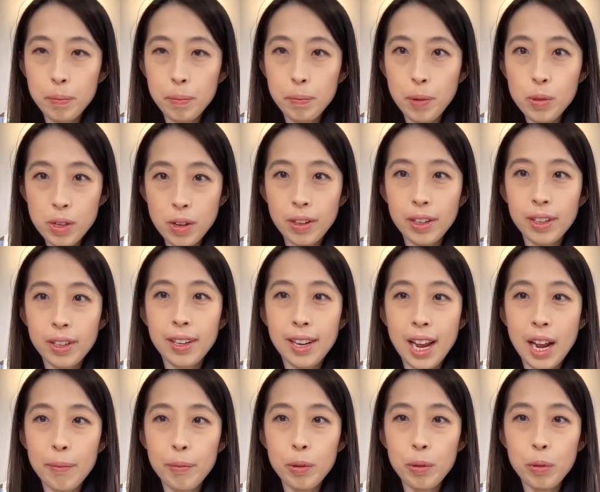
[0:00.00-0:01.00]
postdoc in the
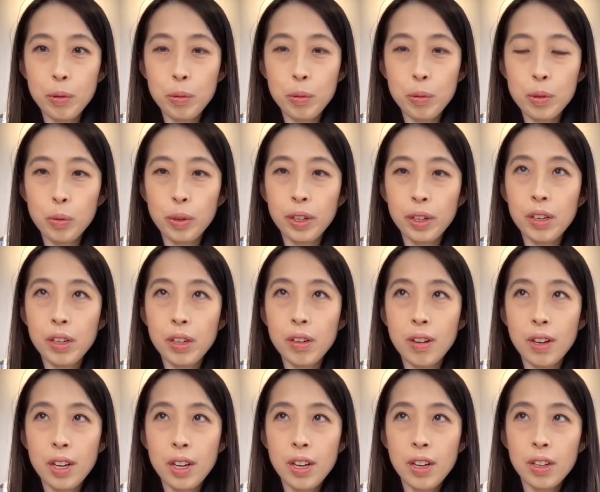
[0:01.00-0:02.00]
lab who was
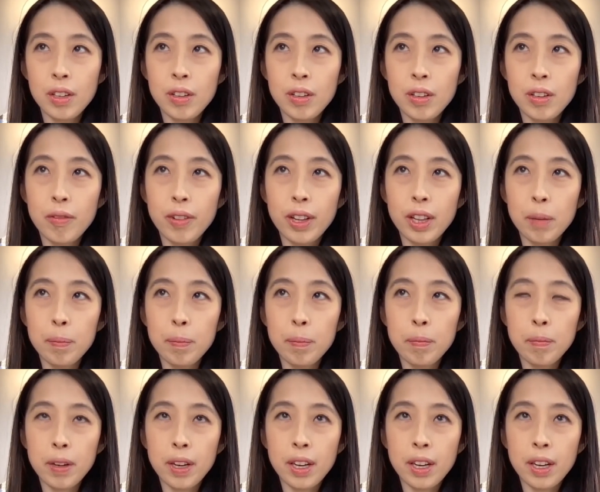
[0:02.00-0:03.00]
working to develop